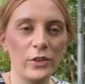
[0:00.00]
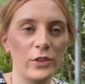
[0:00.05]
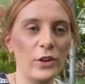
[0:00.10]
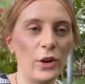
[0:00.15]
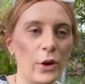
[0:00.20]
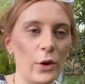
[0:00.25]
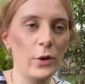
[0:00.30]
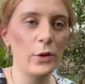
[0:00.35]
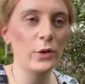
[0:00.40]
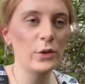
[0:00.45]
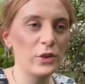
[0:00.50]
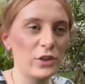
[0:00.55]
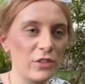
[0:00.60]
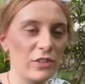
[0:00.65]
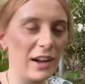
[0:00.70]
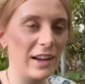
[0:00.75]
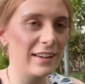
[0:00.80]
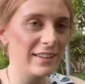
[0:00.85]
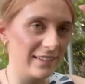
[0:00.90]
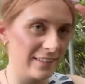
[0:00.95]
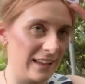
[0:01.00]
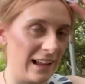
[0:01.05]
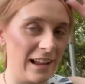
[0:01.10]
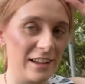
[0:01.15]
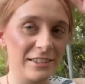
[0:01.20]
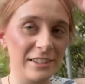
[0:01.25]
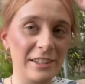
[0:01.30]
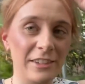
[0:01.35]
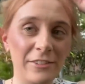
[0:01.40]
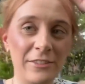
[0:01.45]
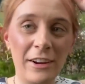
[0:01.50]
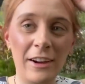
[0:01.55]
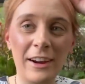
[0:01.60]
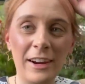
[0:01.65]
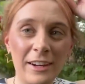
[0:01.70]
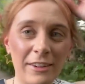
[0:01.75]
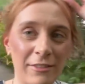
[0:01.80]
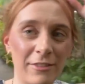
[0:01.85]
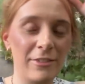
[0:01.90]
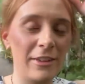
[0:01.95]
So Koran is actually
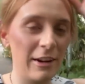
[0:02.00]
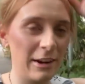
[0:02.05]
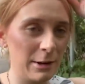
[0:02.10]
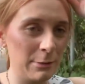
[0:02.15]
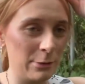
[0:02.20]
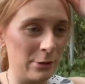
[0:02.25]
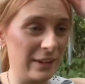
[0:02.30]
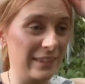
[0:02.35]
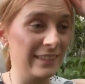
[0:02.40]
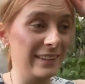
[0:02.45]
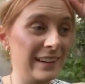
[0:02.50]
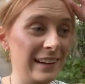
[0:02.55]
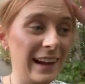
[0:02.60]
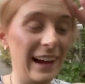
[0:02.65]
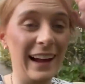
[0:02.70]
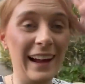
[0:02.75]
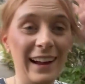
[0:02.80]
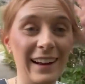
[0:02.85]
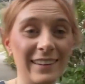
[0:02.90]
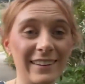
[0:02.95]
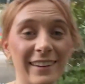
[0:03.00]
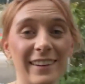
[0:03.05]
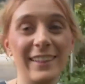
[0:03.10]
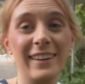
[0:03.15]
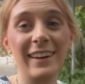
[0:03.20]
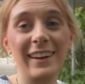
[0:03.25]
very, very pretty and